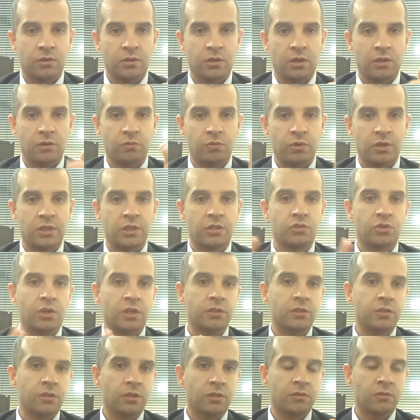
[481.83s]
and what they try
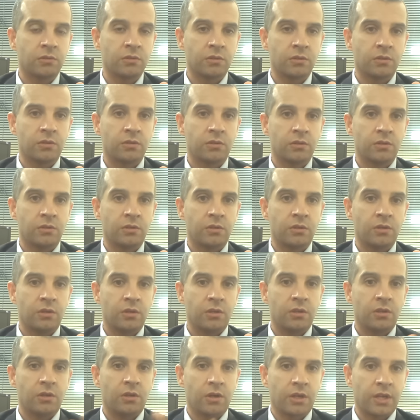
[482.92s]
to do.
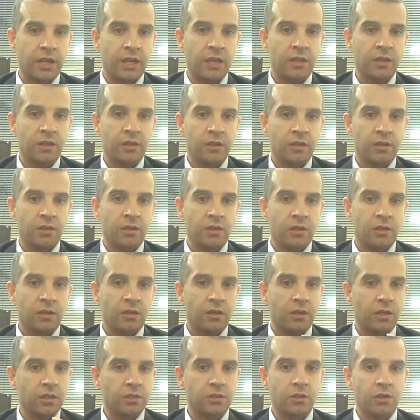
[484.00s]
Okay?
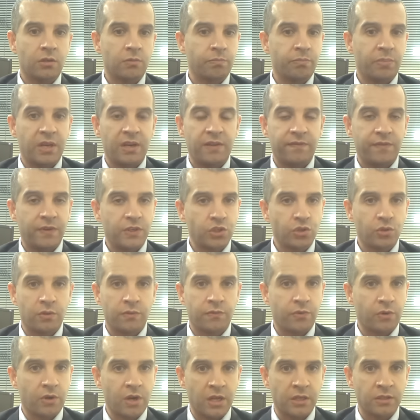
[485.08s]
It's not beneficial
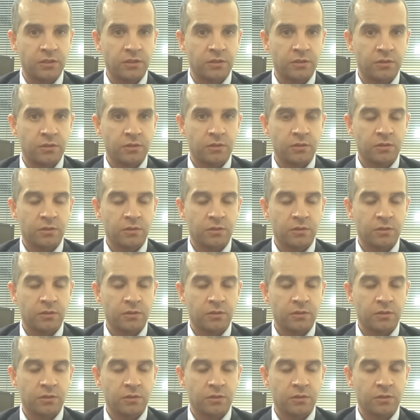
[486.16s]
for us.